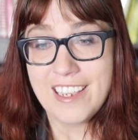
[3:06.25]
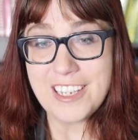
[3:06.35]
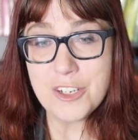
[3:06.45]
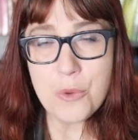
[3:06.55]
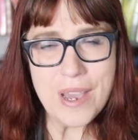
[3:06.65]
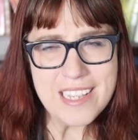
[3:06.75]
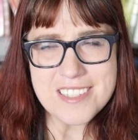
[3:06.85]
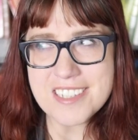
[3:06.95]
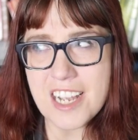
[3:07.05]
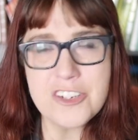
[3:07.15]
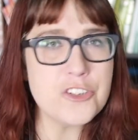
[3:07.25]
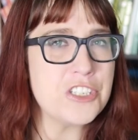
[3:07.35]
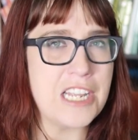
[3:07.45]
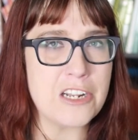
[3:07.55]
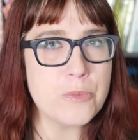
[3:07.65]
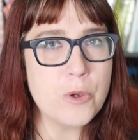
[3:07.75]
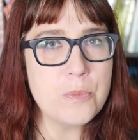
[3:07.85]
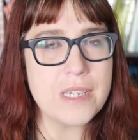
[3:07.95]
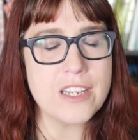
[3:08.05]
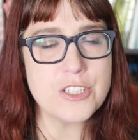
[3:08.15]
In a way, it's understandable
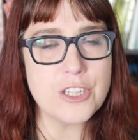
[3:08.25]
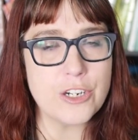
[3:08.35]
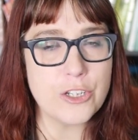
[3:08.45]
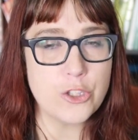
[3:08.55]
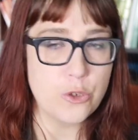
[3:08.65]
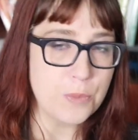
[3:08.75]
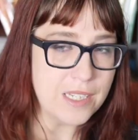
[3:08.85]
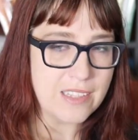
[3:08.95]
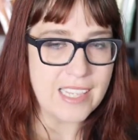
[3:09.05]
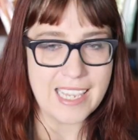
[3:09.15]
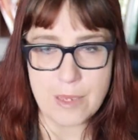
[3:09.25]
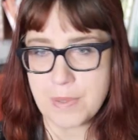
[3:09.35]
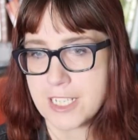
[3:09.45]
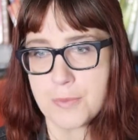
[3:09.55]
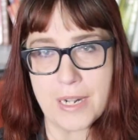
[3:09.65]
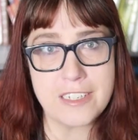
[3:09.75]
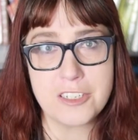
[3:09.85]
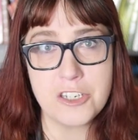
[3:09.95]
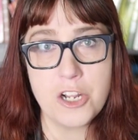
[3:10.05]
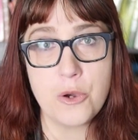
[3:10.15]
because they're human and they can't be
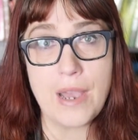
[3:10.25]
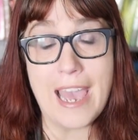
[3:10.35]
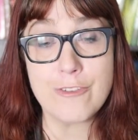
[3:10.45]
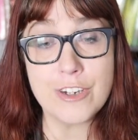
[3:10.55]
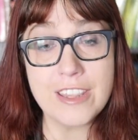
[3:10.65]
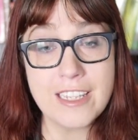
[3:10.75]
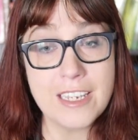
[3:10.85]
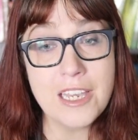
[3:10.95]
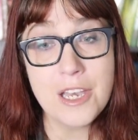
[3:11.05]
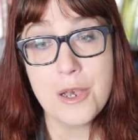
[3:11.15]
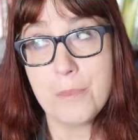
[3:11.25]
expected to know everything,